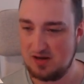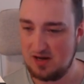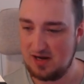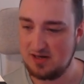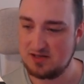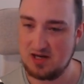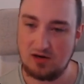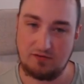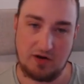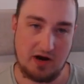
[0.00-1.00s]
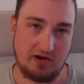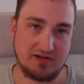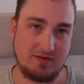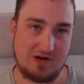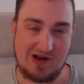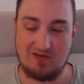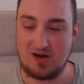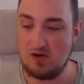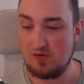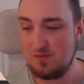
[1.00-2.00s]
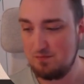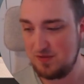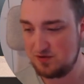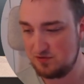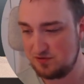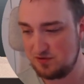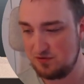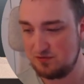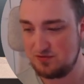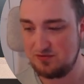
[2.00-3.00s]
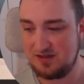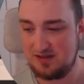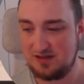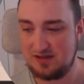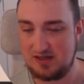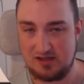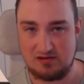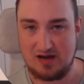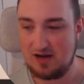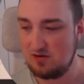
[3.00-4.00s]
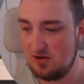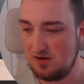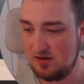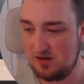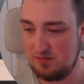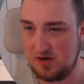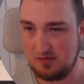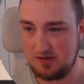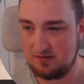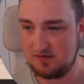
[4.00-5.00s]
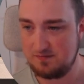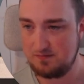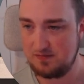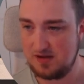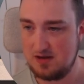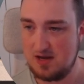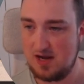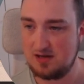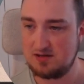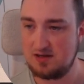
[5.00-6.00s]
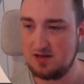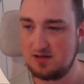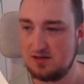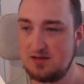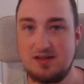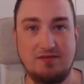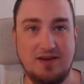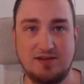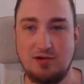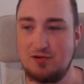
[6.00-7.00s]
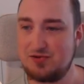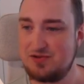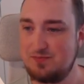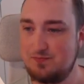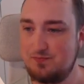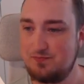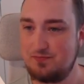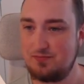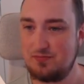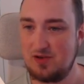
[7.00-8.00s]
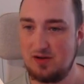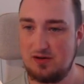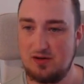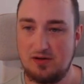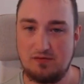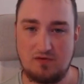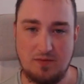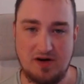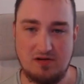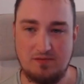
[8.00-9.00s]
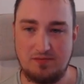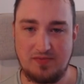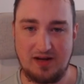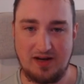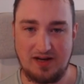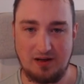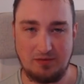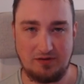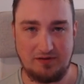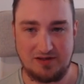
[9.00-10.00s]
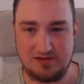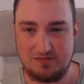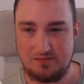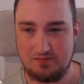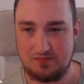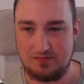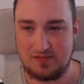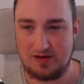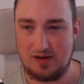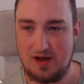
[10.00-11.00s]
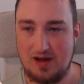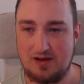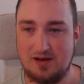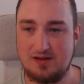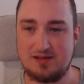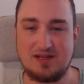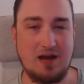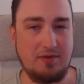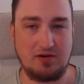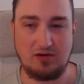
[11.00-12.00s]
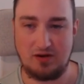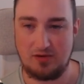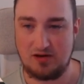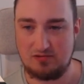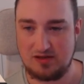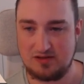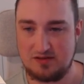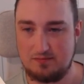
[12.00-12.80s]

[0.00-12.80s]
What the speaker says: Inside of your Airtame cloud account, make sure to go to the gear icon in the bottom left and select Device Alerts. From here, enable the feature and then type in your email address.